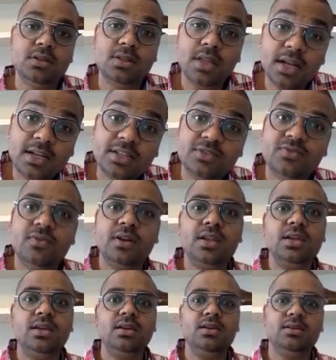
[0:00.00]
That is
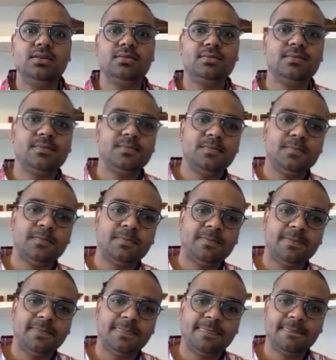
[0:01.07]
worry.
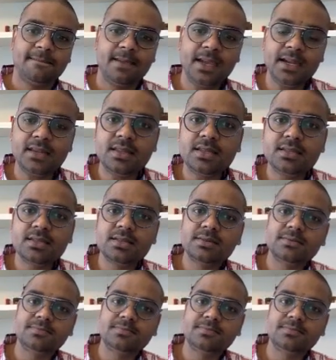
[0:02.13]
Get this?